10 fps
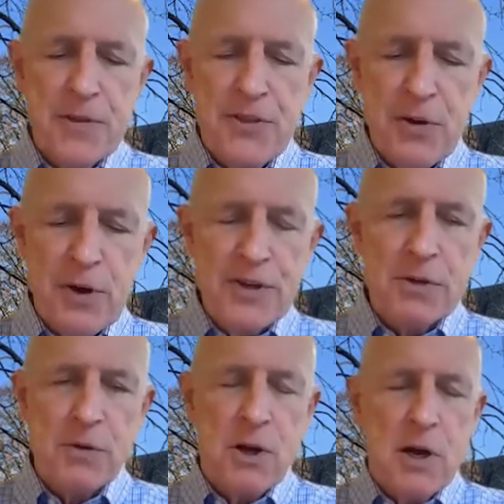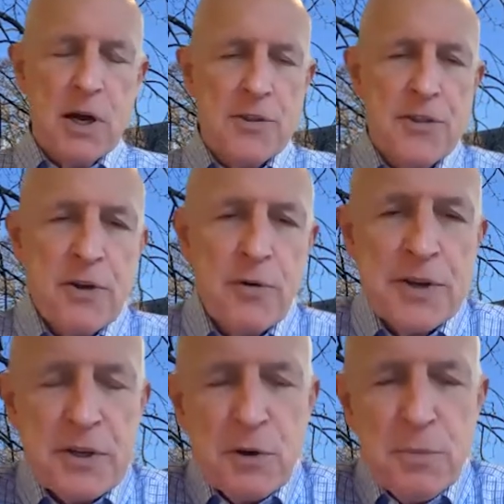theoretical
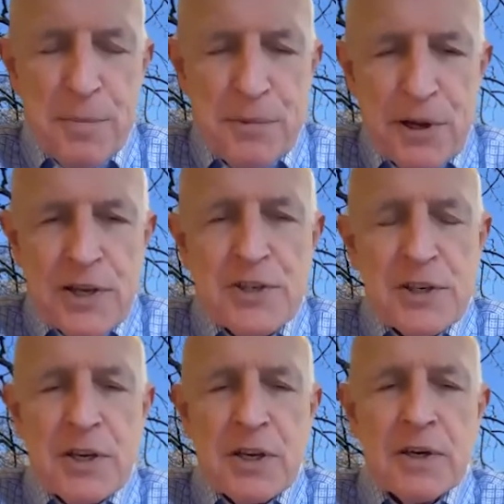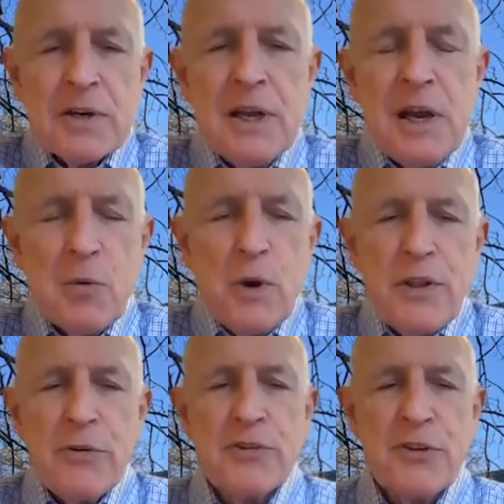population here, where
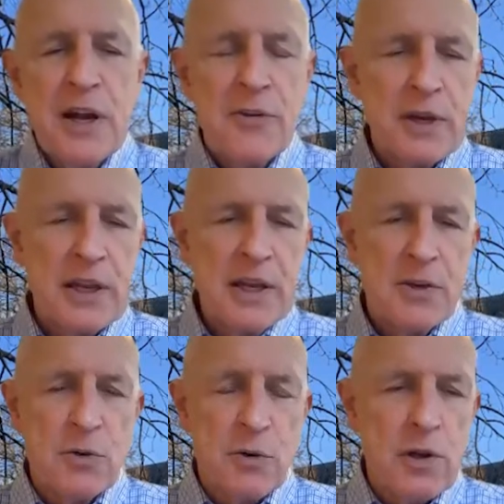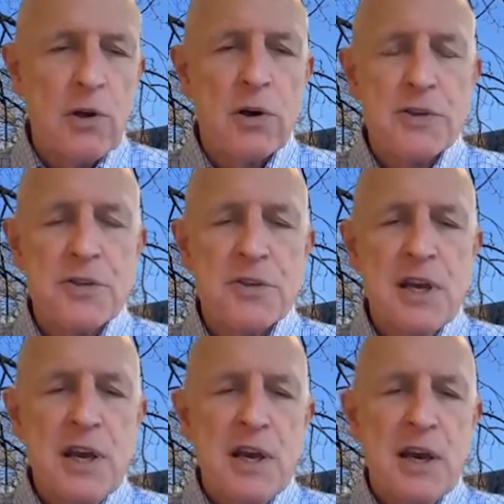there is neither a gain nor loss.
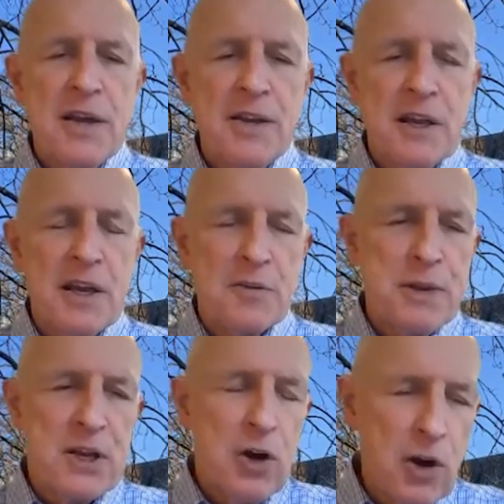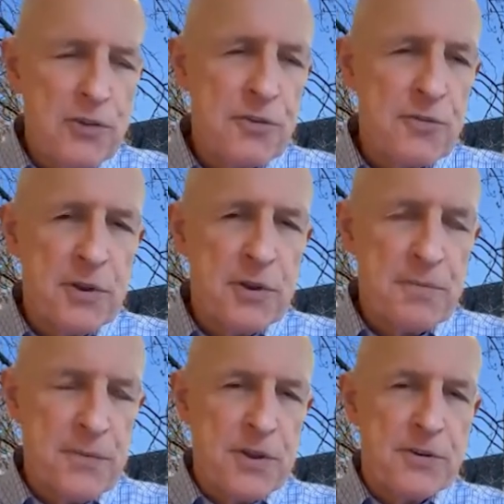And yet, because of the
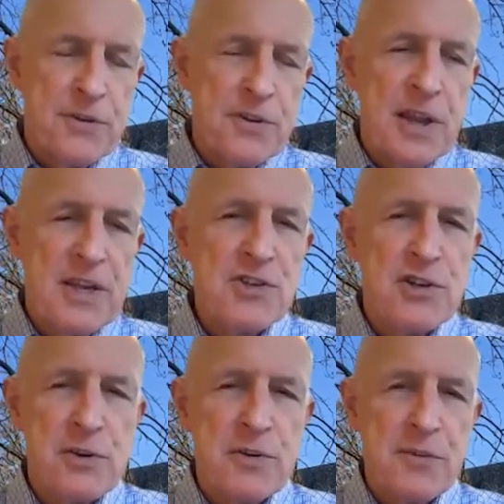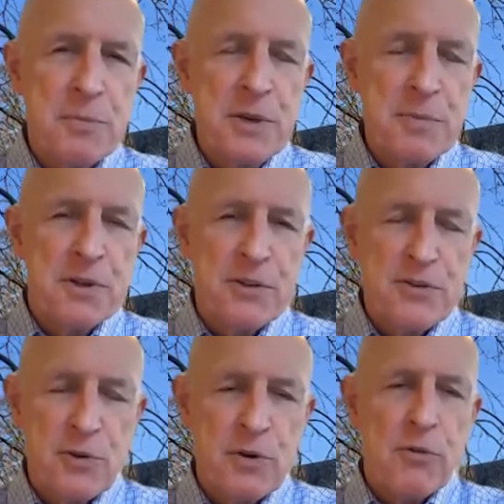nature of the people that
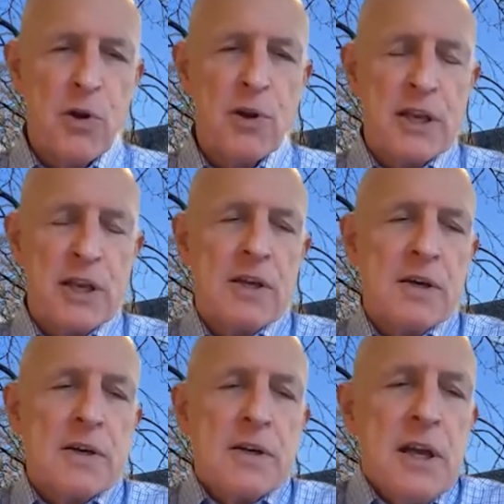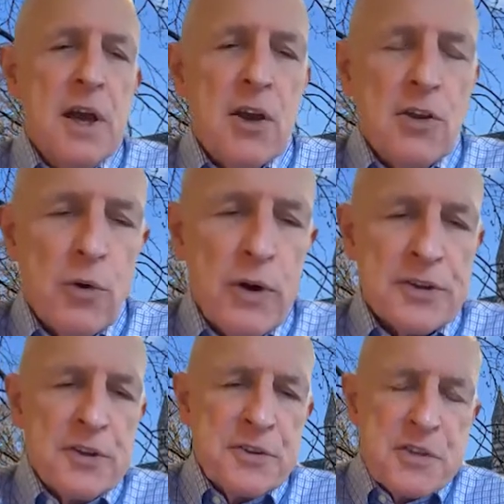you're enrolling here, you're
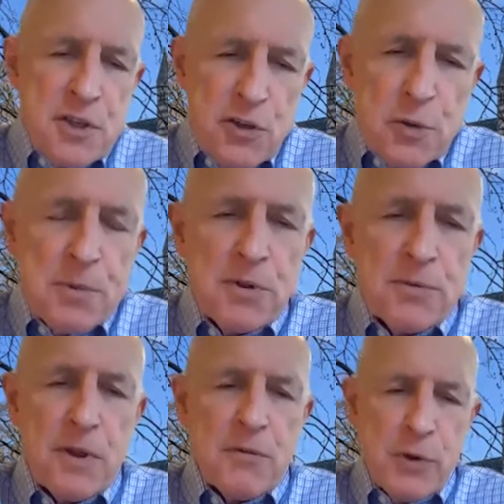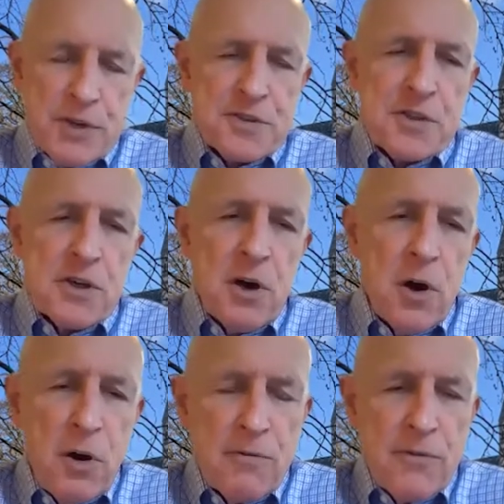at considerable risk
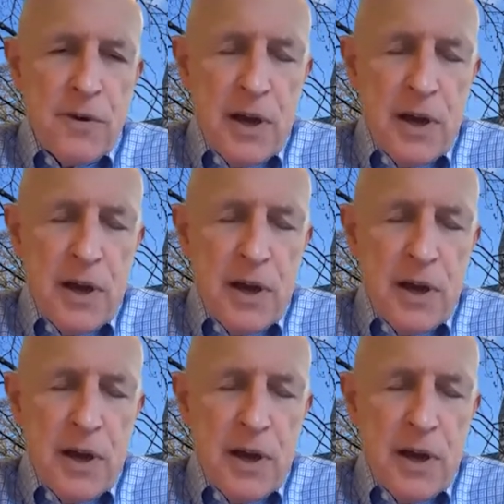of